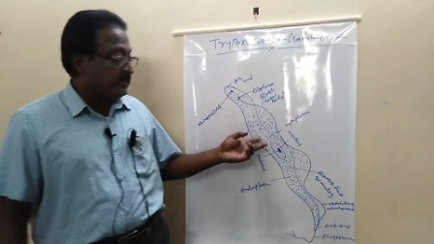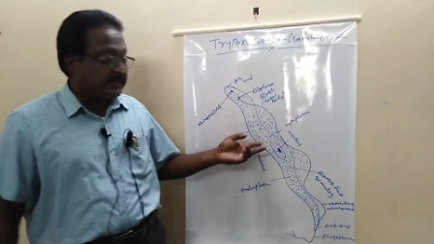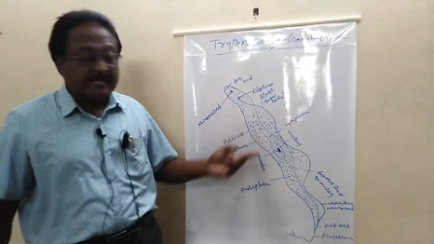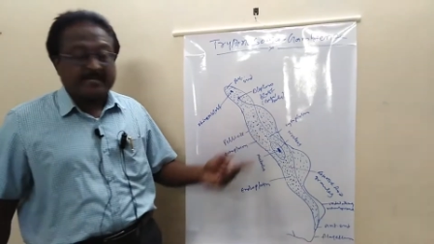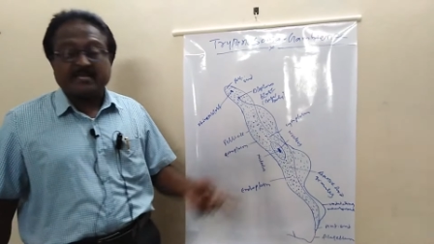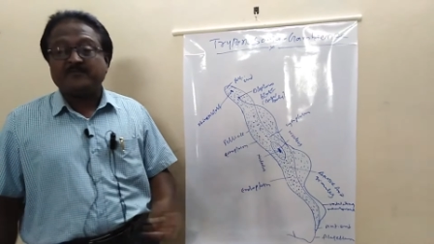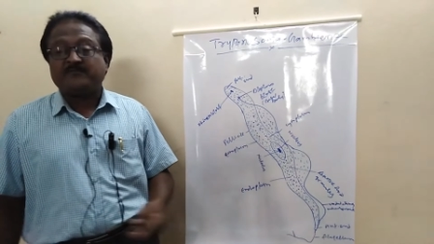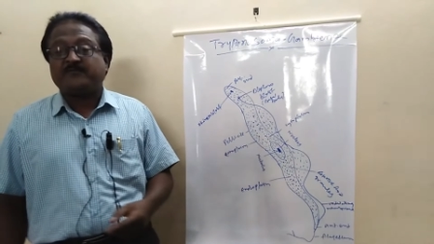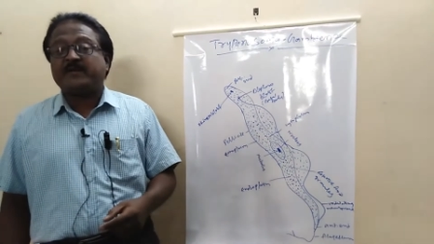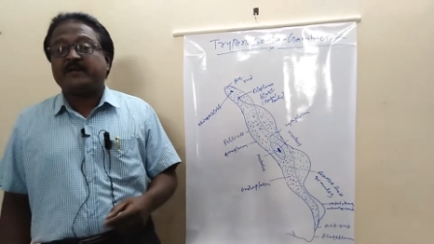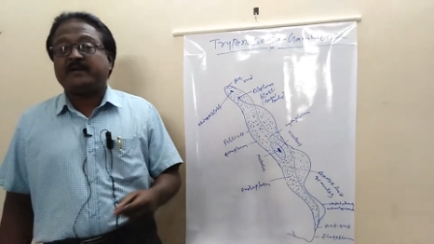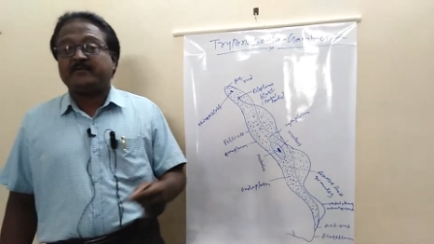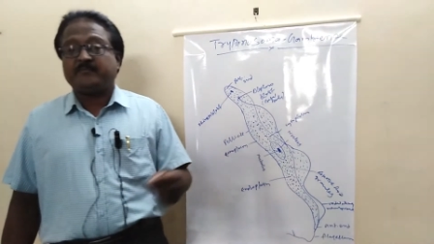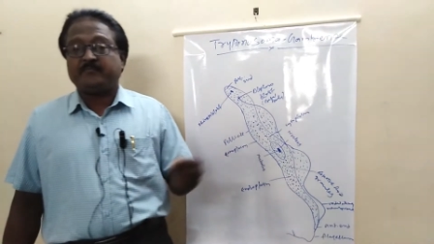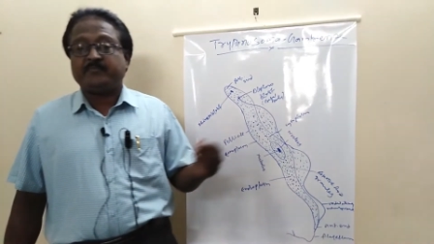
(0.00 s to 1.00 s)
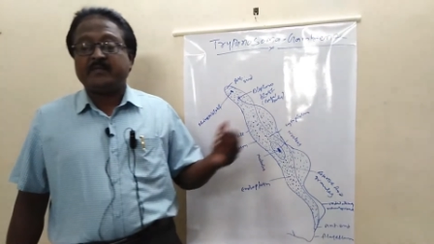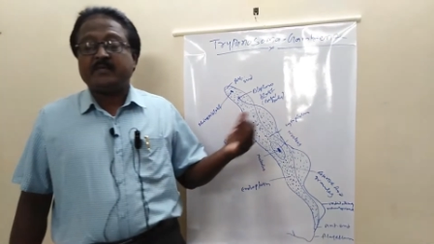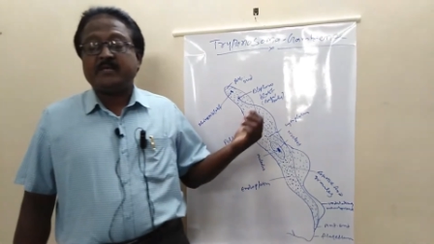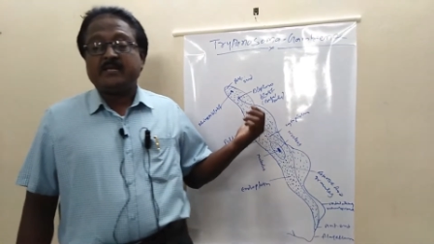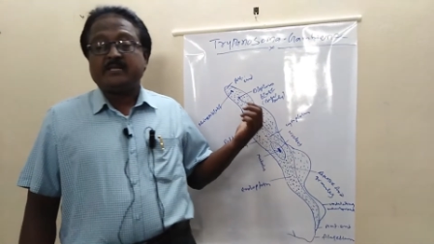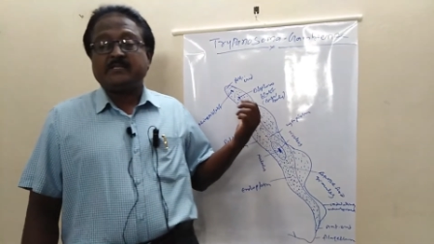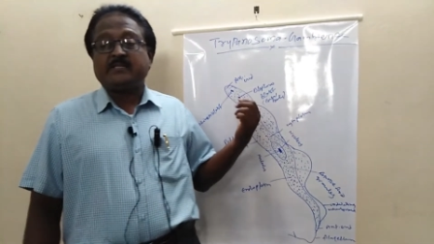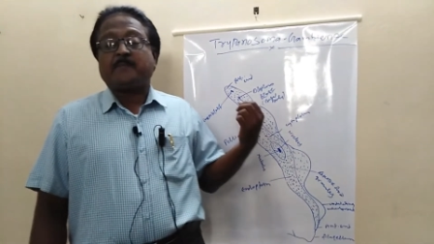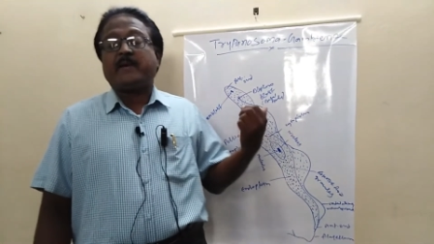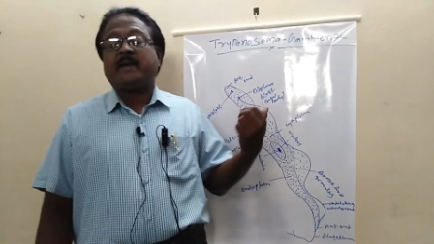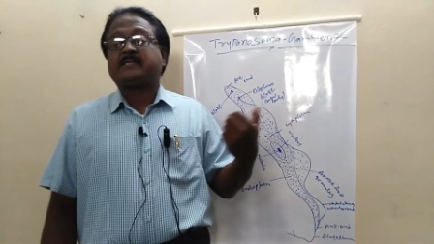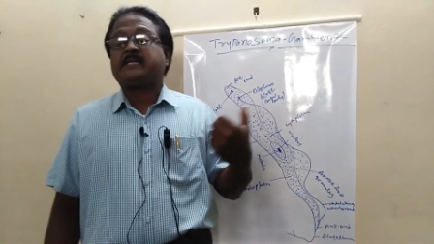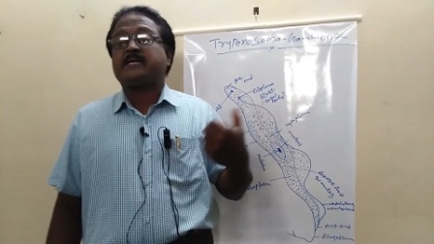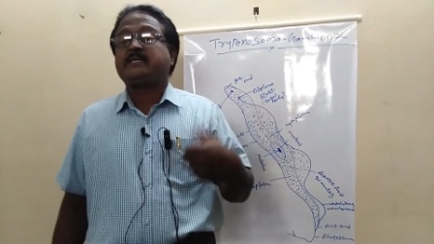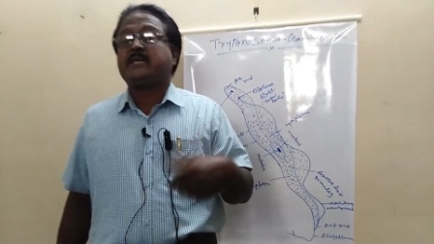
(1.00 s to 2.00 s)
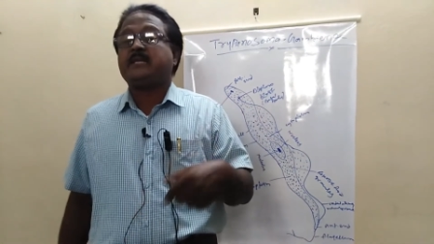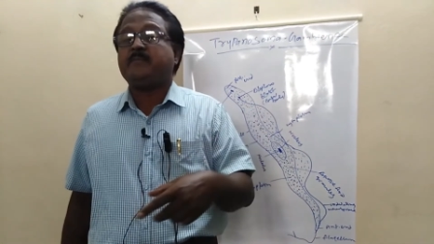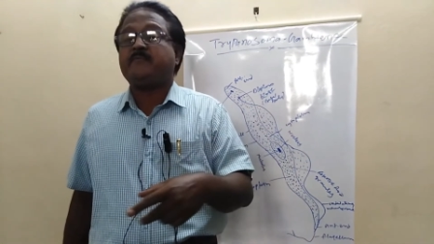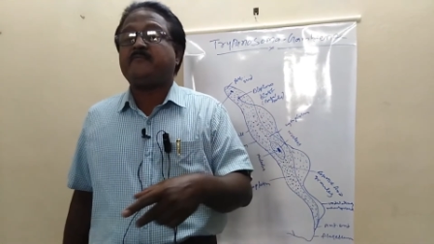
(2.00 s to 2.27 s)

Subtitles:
They can feed. The parasite can be